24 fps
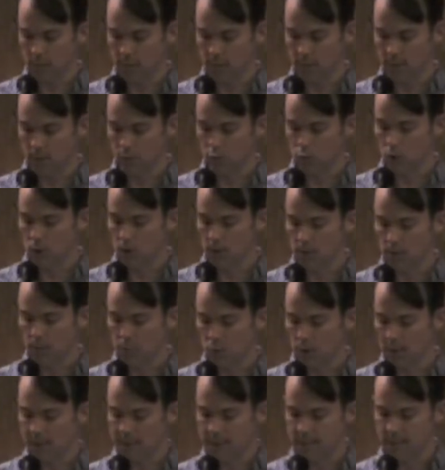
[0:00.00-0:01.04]
in and run the
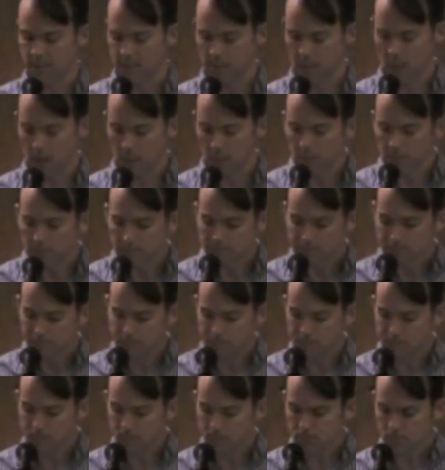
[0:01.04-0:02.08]
prices up.
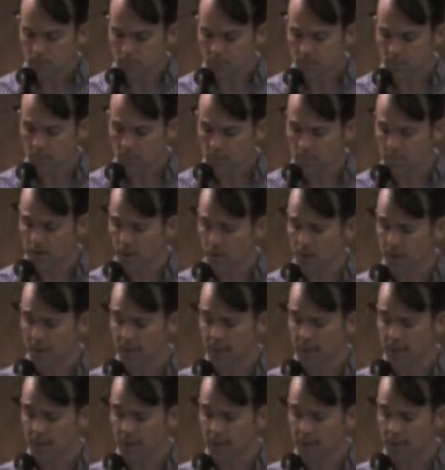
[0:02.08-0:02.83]
Mary